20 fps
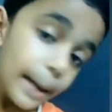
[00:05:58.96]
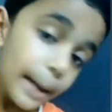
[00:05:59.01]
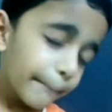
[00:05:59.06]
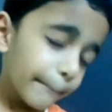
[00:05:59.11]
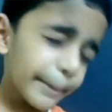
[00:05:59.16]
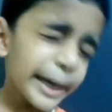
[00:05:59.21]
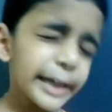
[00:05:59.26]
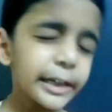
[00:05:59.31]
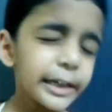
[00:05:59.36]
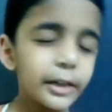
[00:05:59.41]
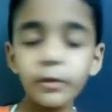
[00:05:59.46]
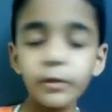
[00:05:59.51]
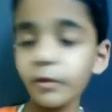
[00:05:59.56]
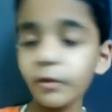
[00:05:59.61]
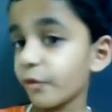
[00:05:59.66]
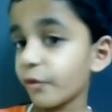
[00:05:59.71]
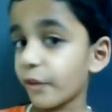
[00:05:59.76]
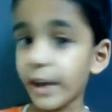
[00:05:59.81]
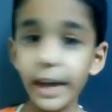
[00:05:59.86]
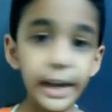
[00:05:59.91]
made it
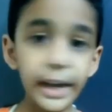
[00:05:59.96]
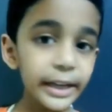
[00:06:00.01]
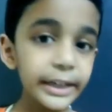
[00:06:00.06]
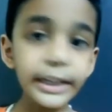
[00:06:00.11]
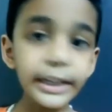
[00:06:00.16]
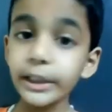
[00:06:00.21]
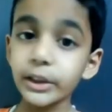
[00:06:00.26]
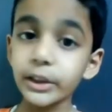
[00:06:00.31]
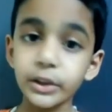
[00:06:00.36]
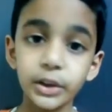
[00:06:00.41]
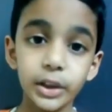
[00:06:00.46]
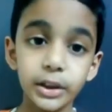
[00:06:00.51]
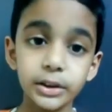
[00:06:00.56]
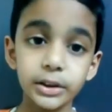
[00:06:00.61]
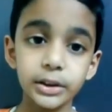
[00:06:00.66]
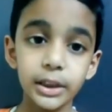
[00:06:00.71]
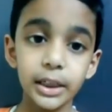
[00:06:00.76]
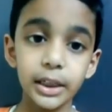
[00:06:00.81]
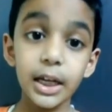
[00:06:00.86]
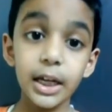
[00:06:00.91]
very
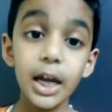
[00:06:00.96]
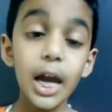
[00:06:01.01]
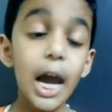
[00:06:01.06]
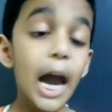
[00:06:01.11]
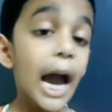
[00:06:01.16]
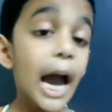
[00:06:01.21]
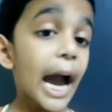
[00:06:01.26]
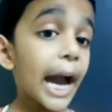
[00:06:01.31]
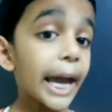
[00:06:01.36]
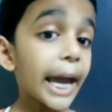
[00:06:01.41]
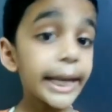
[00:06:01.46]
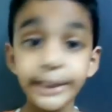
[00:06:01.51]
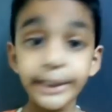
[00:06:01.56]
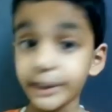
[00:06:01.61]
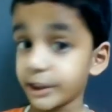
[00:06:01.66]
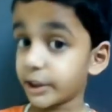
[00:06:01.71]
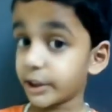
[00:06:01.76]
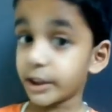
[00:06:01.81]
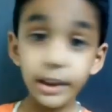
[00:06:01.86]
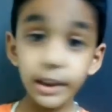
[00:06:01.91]
interesting. I
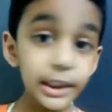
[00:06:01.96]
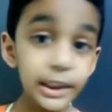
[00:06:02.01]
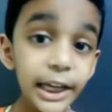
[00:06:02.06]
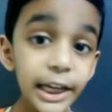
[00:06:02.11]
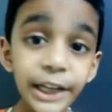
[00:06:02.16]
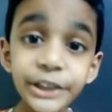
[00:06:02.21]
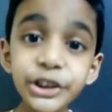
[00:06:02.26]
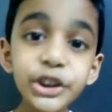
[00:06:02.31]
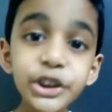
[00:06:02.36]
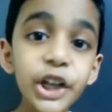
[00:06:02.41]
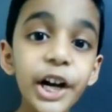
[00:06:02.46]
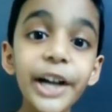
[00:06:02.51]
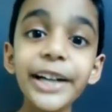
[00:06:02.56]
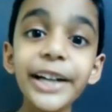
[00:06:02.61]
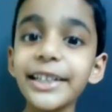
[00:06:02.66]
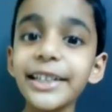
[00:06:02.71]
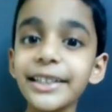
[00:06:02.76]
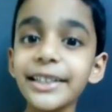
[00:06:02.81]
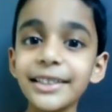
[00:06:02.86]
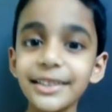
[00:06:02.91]
really enjoyed
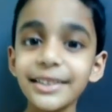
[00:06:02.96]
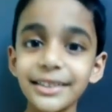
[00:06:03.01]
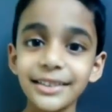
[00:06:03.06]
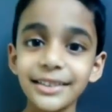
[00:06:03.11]
it.